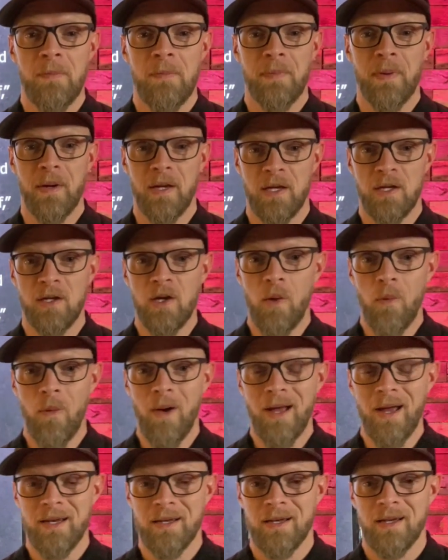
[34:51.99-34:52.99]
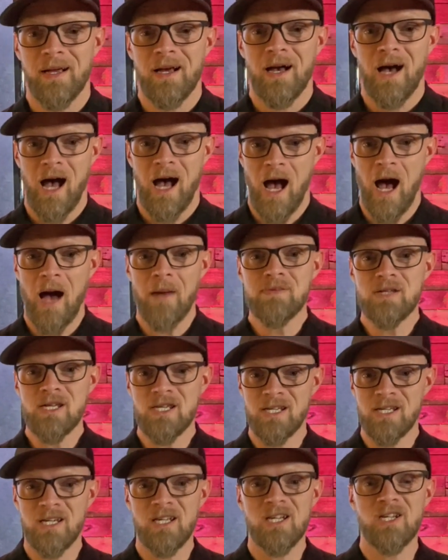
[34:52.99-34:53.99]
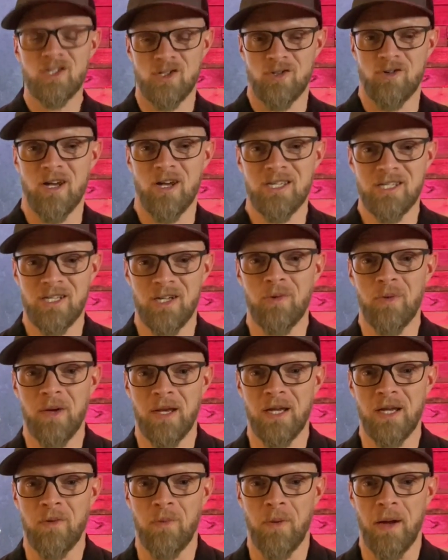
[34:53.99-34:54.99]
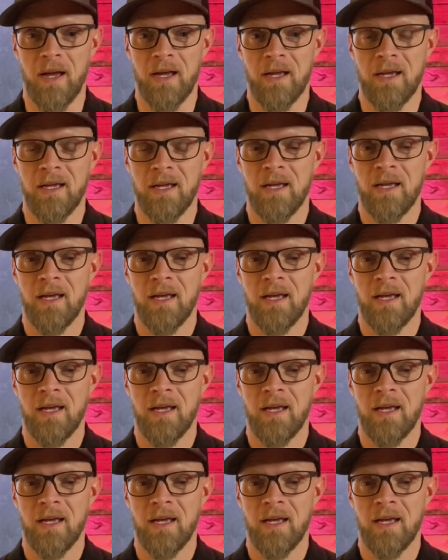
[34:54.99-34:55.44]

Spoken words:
But you know what? I'm just going to trust you anyway.